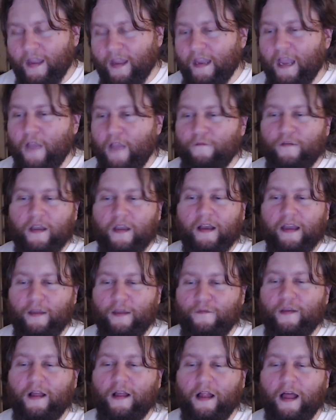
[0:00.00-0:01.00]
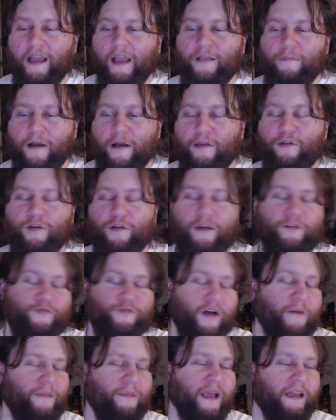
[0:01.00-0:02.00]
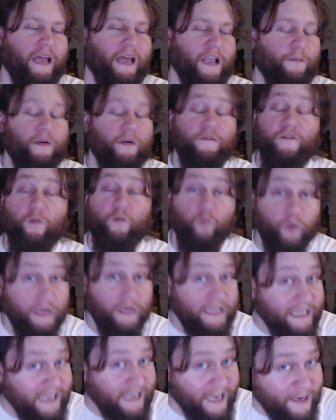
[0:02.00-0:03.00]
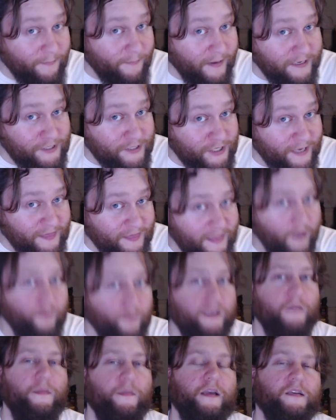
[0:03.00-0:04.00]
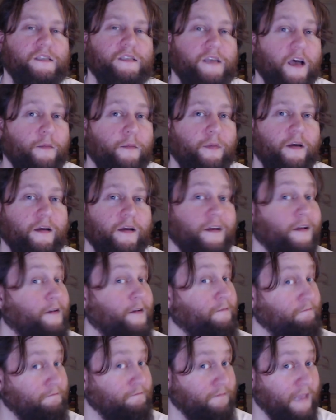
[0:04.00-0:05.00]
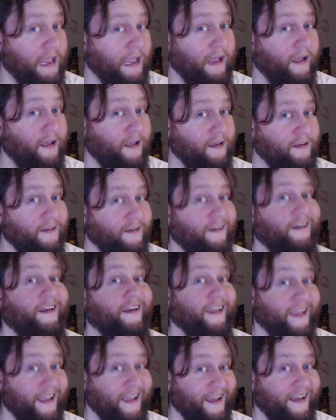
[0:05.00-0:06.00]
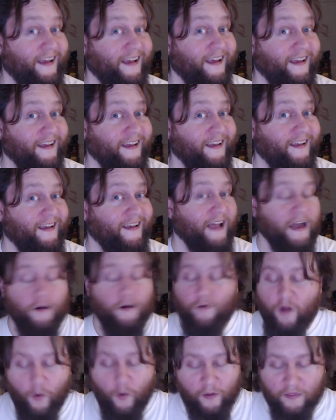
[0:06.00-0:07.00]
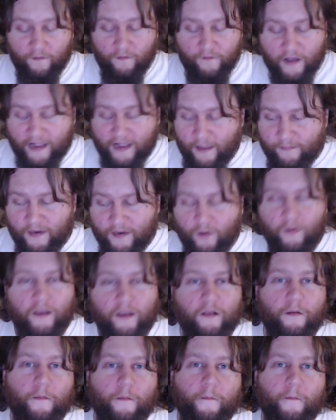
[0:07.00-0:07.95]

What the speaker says: if you like my shit, drop me a like. But if you really like my shit though, give me a sub. Huh? Yeah? I don't know what the fuck I'm doing.